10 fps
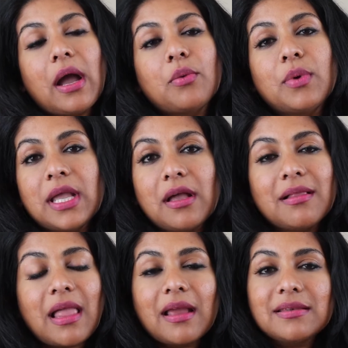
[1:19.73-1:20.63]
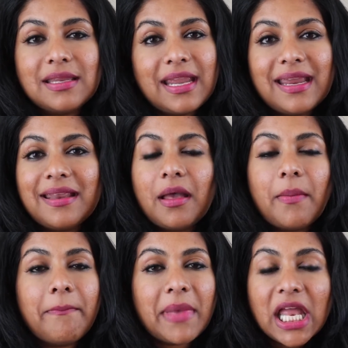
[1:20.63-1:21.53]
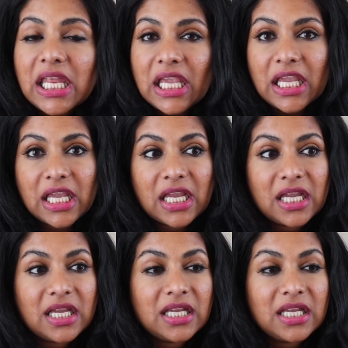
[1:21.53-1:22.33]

will need money.